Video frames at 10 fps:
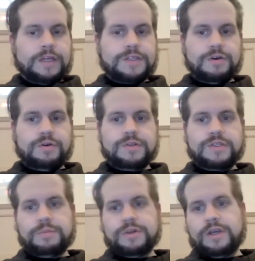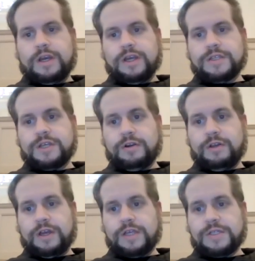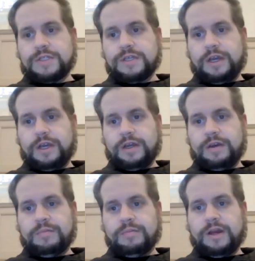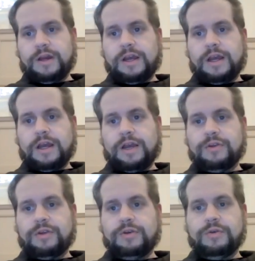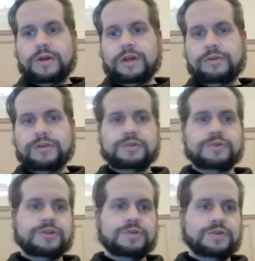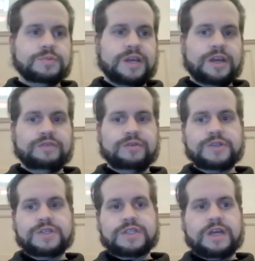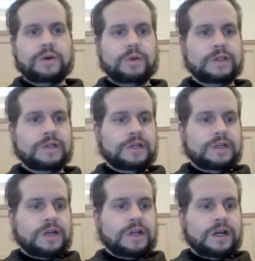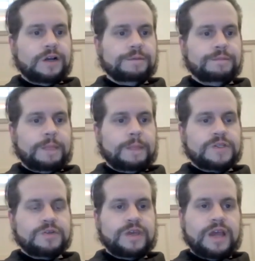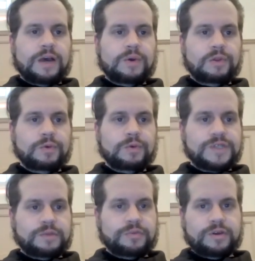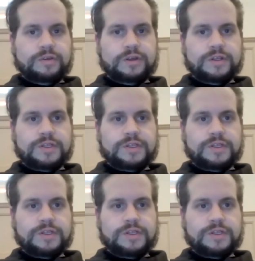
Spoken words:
So somebody asked, Carol asked, how did you choose Panda versus Owl? So the Owl was something that